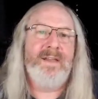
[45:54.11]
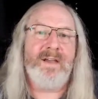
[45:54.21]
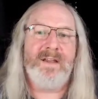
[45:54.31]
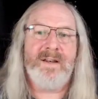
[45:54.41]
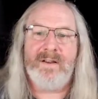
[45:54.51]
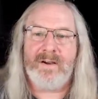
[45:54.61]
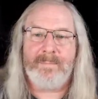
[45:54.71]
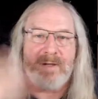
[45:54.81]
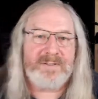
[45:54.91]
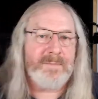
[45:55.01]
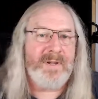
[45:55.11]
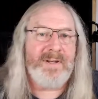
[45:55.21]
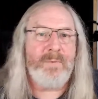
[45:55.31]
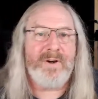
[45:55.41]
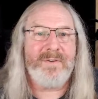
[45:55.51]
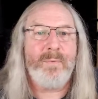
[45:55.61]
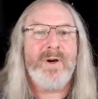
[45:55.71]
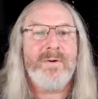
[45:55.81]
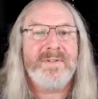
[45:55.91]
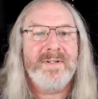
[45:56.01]
and I can post them anywhere in the
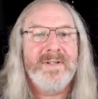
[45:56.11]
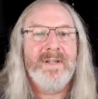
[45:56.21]
world.